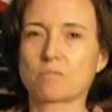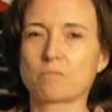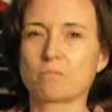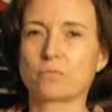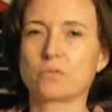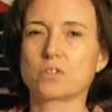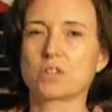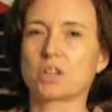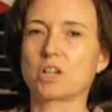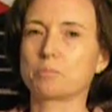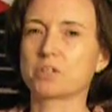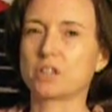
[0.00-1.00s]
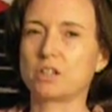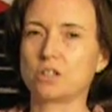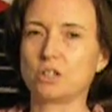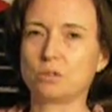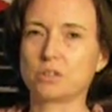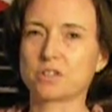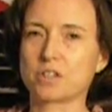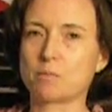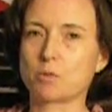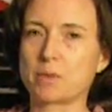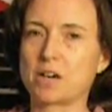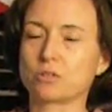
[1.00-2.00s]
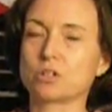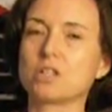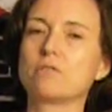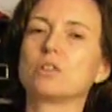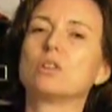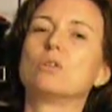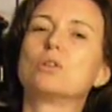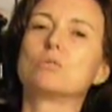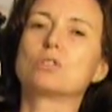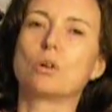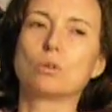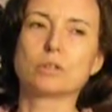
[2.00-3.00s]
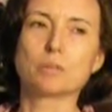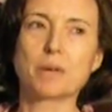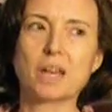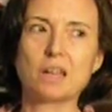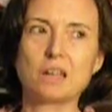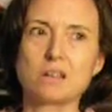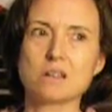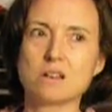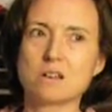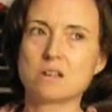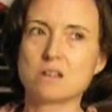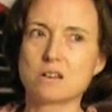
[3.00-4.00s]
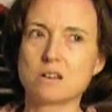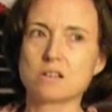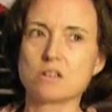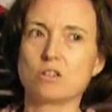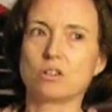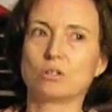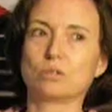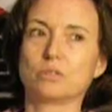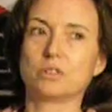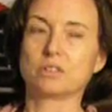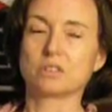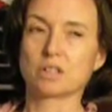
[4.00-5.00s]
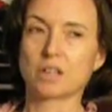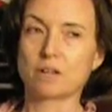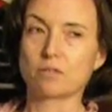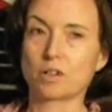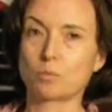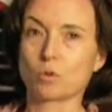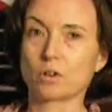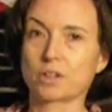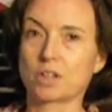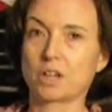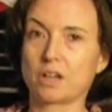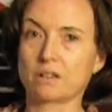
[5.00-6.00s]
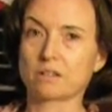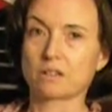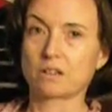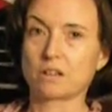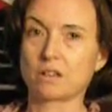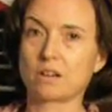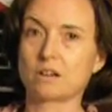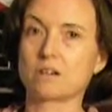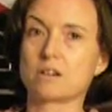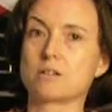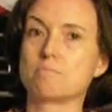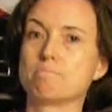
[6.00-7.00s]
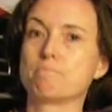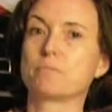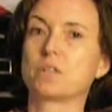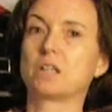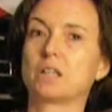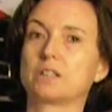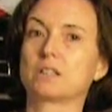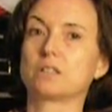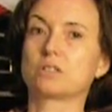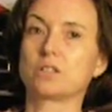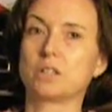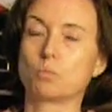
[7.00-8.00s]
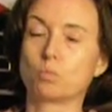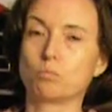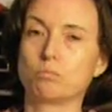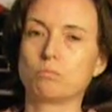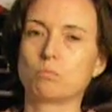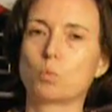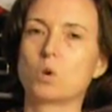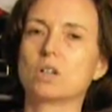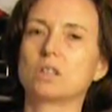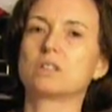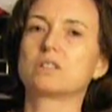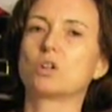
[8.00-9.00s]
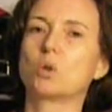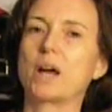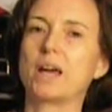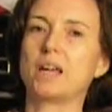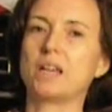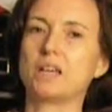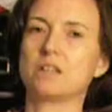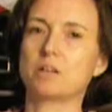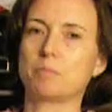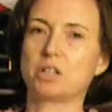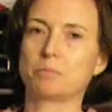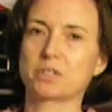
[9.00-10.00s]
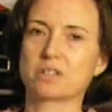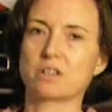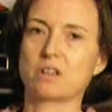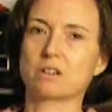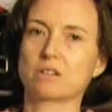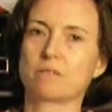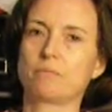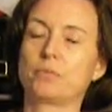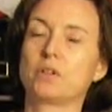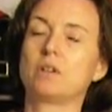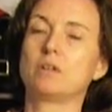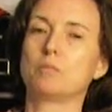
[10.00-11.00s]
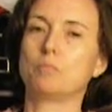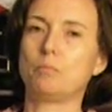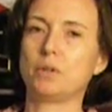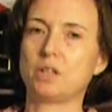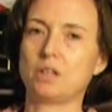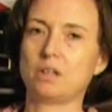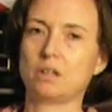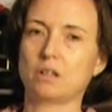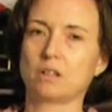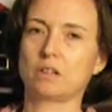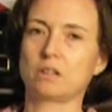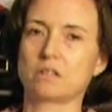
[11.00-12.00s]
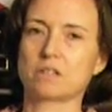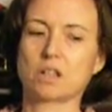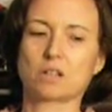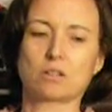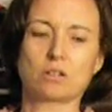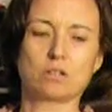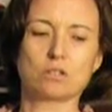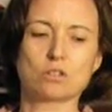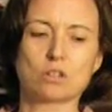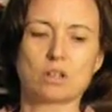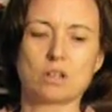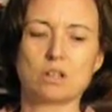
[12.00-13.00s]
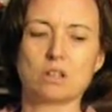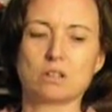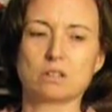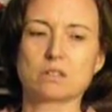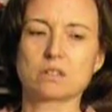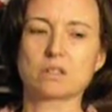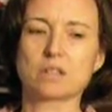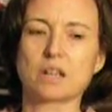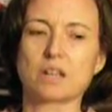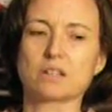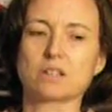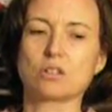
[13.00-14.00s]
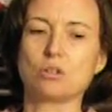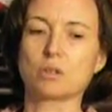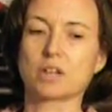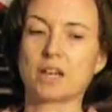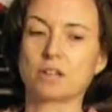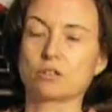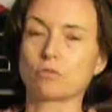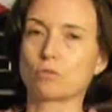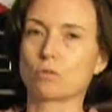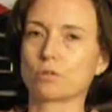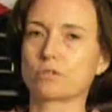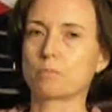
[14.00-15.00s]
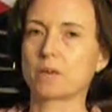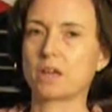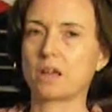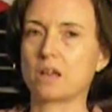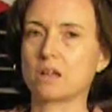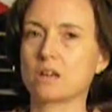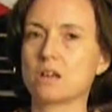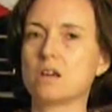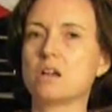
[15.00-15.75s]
So they kept sending you the same amount, even though you told them, hey, this is the level I'm working at, and like that. So A, they made a mistake. B, the second condition is that you can't afford to pay.